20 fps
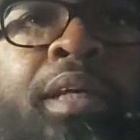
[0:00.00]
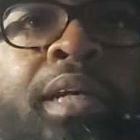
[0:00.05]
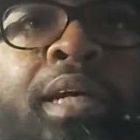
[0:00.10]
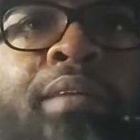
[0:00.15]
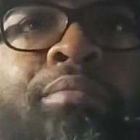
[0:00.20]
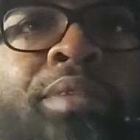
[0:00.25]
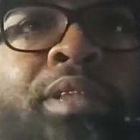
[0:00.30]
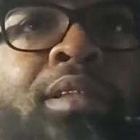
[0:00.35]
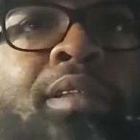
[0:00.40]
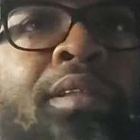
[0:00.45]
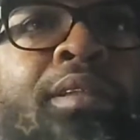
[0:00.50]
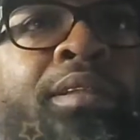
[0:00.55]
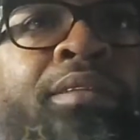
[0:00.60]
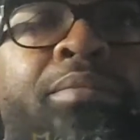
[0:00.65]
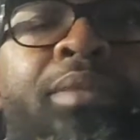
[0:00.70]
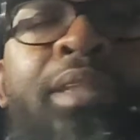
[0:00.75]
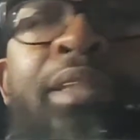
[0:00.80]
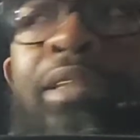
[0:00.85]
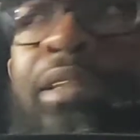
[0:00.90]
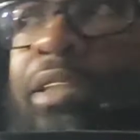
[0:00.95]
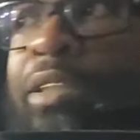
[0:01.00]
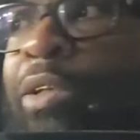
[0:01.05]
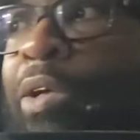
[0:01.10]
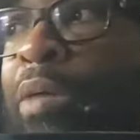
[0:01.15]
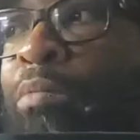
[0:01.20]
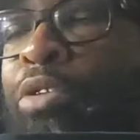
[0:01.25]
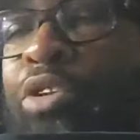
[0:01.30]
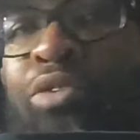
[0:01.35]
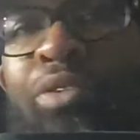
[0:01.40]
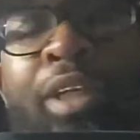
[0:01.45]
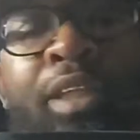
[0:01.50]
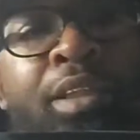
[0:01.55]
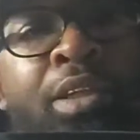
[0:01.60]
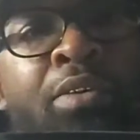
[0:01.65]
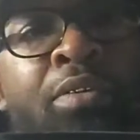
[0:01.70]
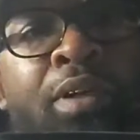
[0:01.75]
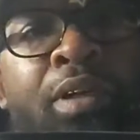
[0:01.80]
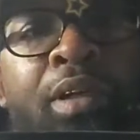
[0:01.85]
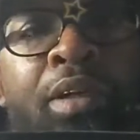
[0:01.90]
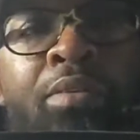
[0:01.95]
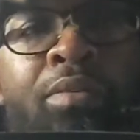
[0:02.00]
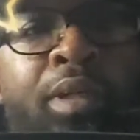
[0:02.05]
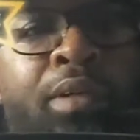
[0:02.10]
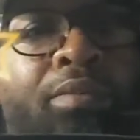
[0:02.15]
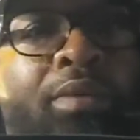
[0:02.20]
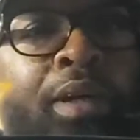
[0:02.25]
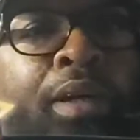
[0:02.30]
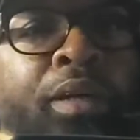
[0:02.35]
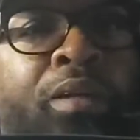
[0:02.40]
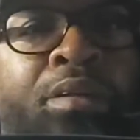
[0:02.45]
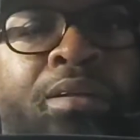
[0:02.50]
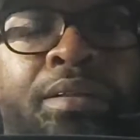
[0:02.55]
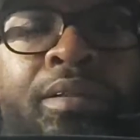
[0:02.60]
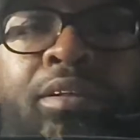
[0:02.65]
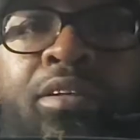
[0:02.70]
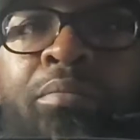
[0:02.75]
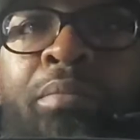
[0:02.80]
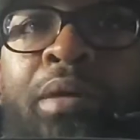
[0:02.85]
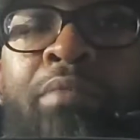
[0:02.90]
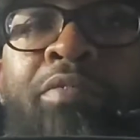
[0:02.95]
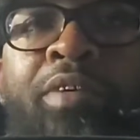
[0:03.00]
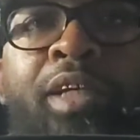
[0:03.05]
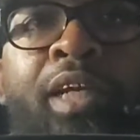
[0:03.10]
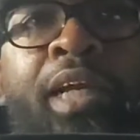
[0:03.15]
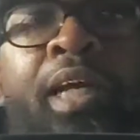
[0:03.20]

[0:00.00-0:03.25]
not be good because, you know, I'm straight Donkey Lonely around here. You know, I'm